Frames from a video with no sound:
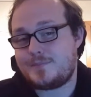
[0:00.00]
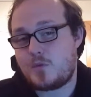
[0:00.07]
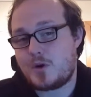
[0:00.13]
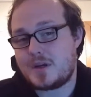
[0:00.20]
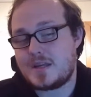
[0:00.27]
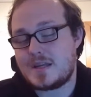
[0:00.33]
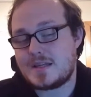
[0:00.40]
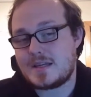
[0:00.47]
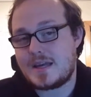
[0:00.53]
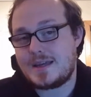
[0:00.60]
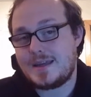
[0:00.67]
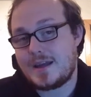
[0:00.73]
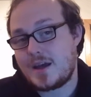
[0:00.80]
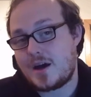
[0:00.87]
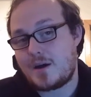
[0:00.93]
What can you say?
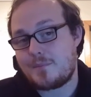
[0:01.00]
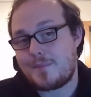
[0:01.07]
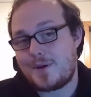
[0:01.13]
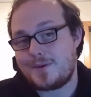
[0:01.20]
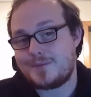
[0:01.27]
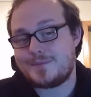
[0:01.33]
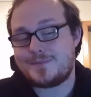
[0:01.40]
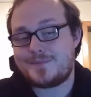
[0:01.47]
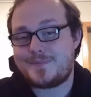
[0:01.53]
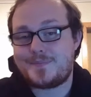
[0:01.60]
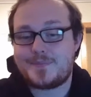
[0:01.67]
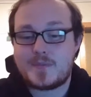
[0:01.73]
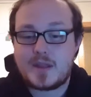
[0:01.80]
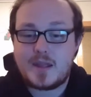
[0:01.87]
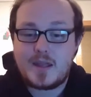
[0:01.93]
You can't moan.
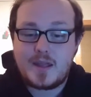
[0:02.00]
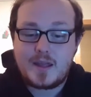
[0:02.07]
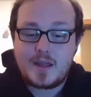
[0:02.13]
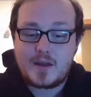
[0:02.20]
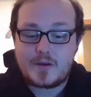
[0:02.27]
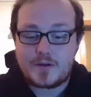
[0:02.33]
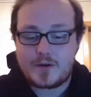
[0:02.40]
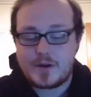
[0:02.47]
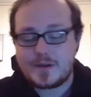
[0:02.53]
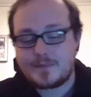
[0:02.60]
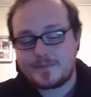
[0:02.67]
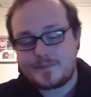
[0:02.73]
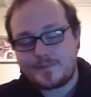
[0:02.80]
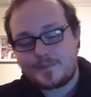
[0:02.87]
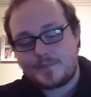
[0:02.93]

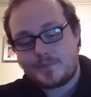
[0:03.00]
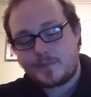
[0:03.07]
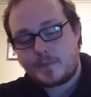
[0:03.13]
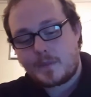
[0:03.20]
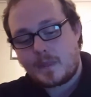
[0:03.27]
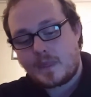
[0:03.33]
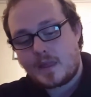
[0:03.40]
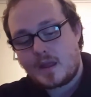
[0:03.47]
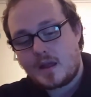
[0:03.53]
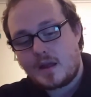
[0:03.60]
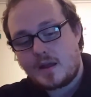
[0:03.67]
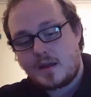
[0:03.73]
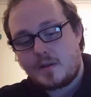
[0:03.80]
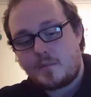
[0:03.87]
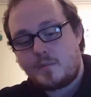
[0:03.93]
Alright,
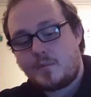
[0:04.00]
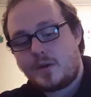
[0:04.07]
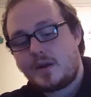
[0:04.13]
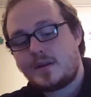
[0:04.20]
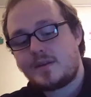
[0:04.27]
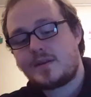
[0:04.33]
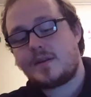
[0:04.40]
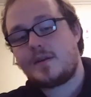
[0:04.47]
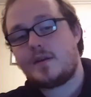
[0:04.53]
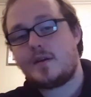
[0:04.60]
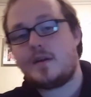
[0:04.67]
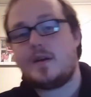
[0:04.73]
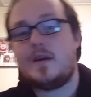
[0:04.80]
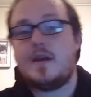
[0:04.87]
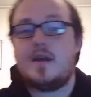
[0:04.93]
but
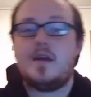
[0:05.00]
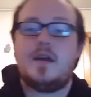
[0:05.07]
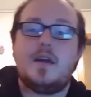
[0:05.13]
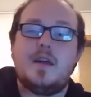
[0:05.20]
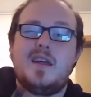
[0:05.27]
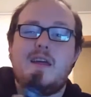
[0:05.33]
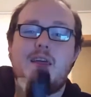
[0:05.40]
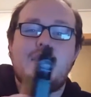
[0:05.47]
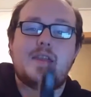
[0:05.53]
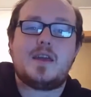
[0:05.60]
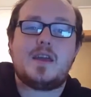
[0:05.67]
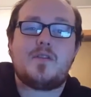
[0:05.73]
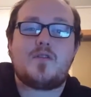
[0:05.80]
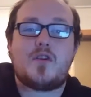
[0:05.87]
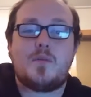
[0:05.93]

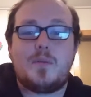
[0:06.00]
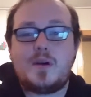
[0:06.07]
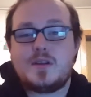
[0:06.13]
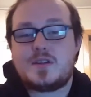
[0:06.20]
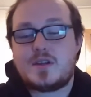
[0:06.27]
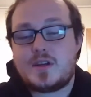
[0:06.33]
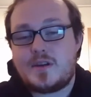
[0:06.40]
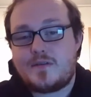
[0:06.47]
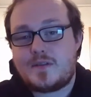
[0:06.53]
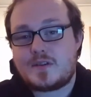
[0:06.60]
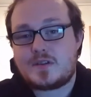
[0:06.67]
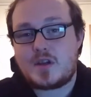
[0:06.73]
thank you very much for